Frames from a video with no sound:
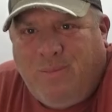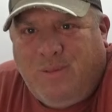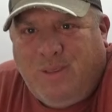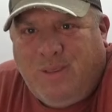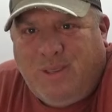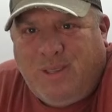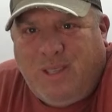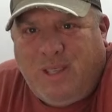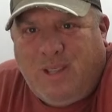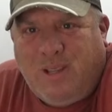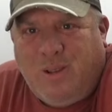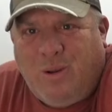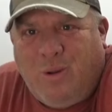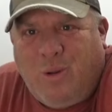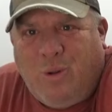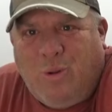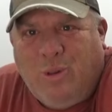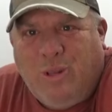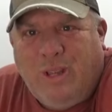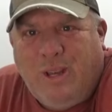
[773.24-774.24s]
See that little
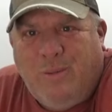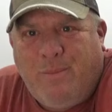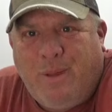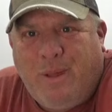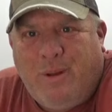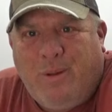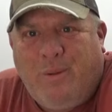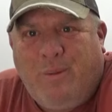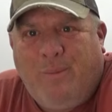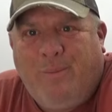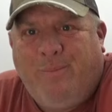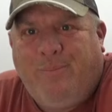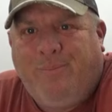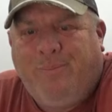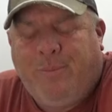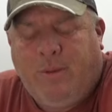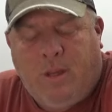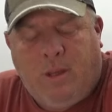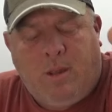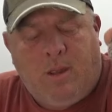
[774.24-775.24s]
hole in the middle?
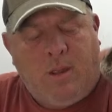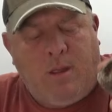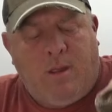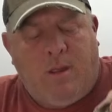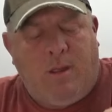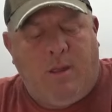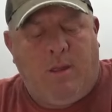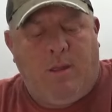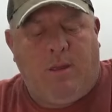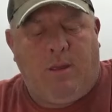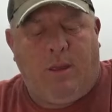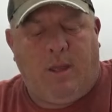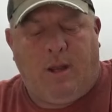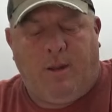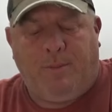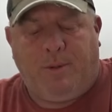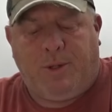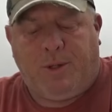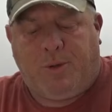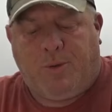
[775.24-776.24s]
And
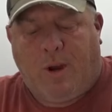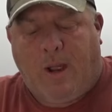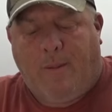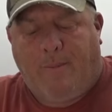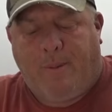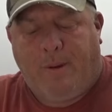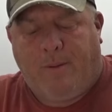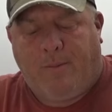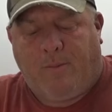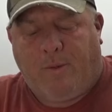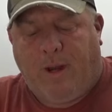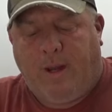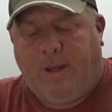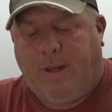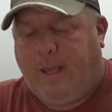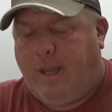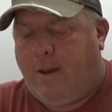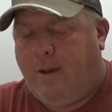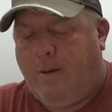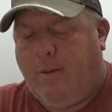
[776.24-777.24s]
I'm just dropping them right
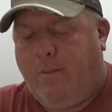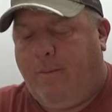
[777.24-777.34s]
there.